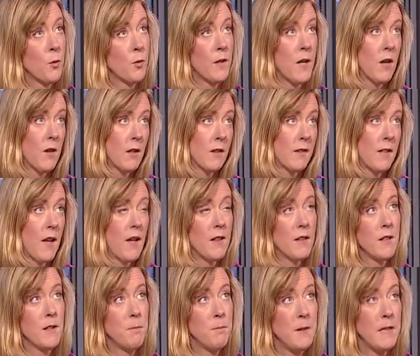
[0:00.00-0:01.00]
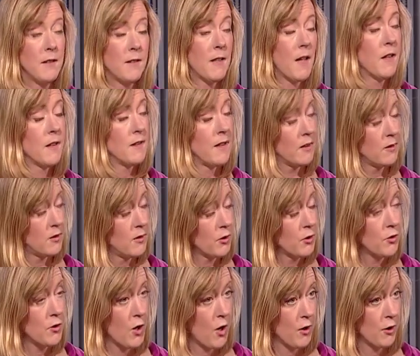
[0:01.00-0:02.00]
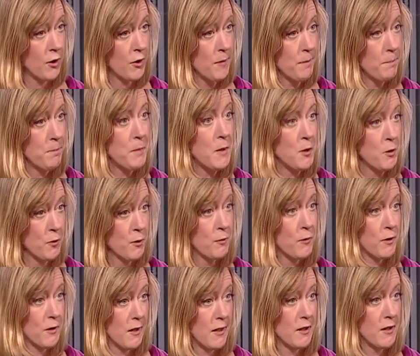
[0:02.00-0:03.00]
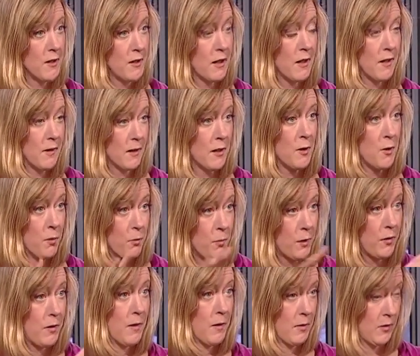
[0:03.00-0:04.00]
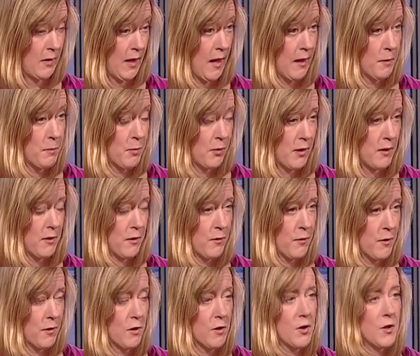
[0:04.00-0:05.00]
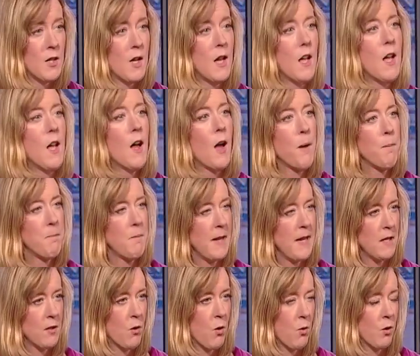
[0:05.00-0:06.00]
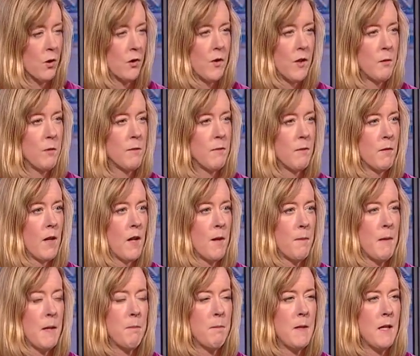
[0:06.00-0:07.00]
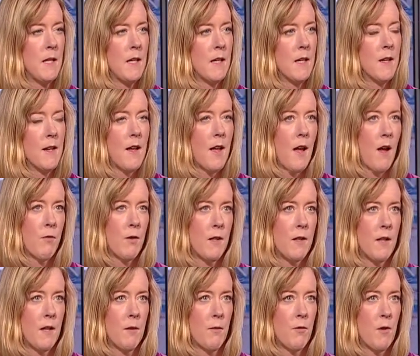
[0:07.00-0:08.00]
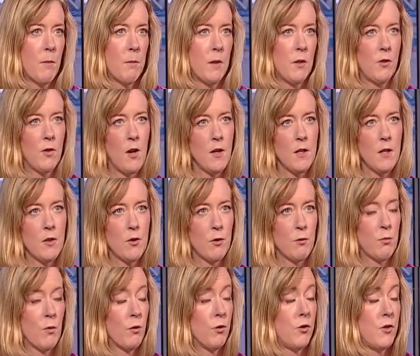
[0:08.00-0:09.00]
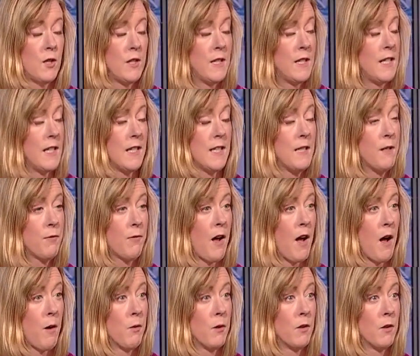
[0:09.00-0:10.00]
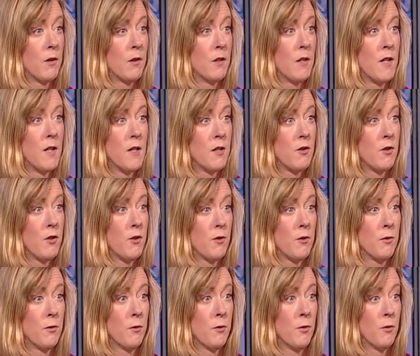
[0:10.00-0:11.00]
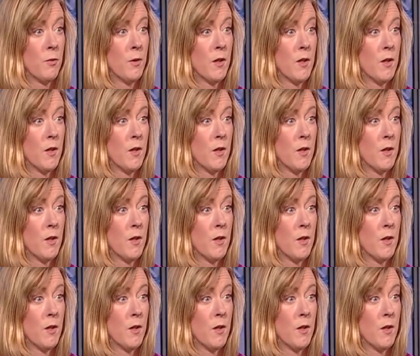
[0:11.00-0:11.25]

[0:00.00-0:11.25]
carrot salad, beet salad, that's their starter. Beautiful lunch, with the salad presented first. A main course that might be everything from lasagna to roast guinea fowl to